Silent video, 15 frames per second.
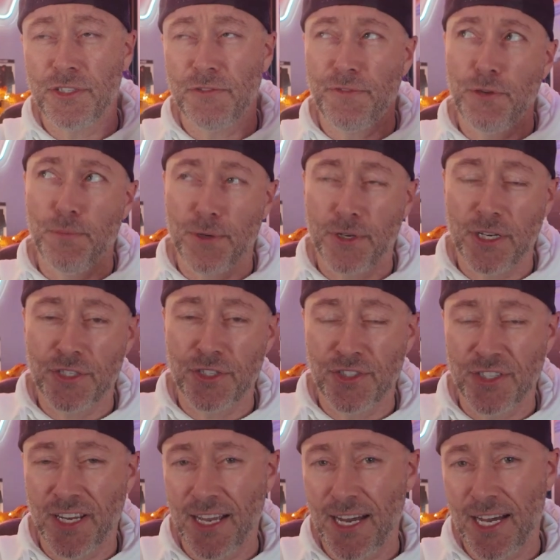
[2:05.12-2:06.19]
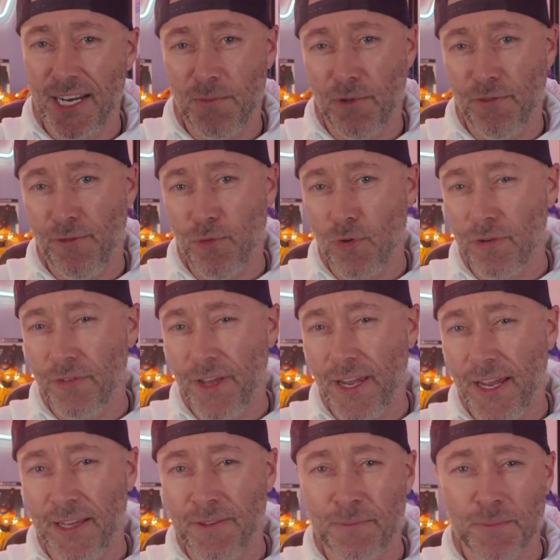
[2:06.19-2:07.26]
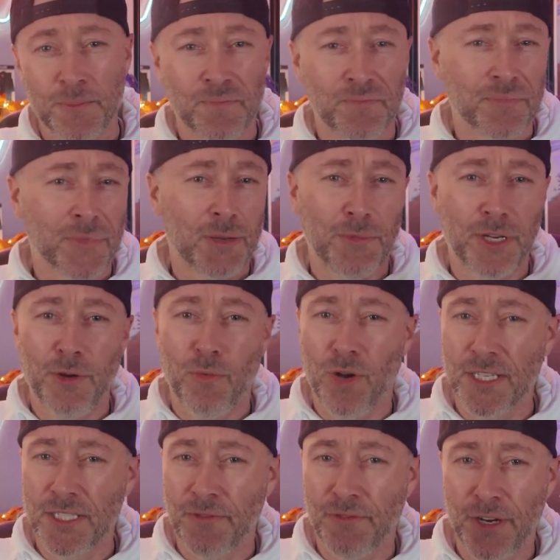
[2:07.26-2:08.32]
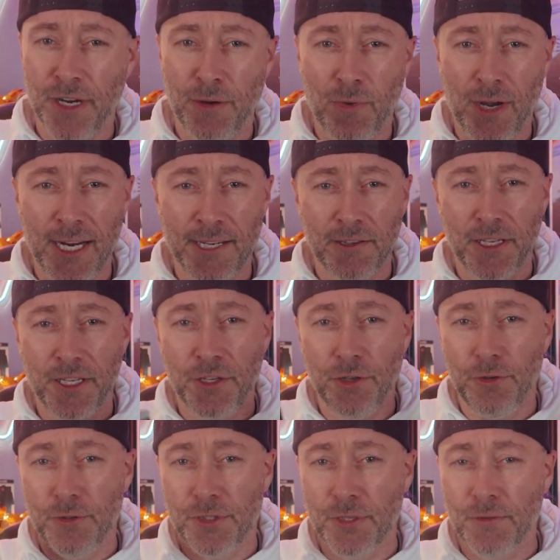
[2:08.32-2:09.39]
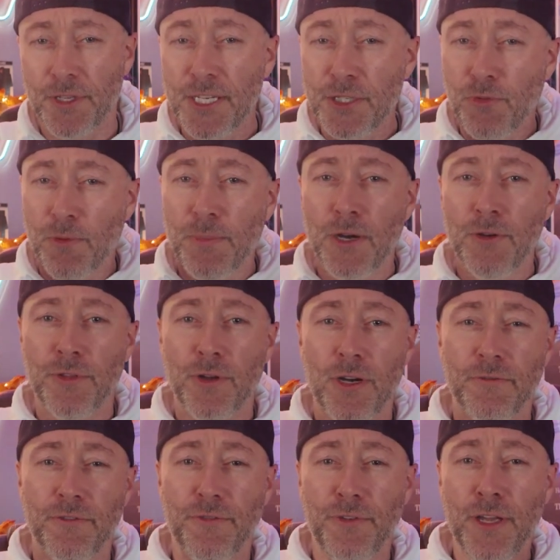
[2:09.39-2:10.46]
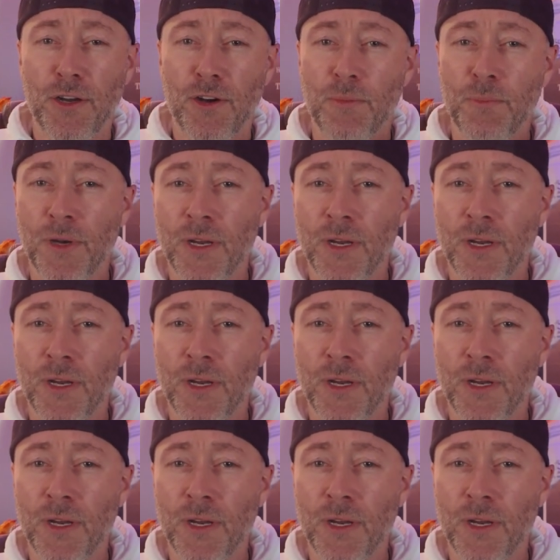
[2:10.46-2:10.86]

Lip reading: few productions that got it before that, but it wasn't very widely used. So these were both on film,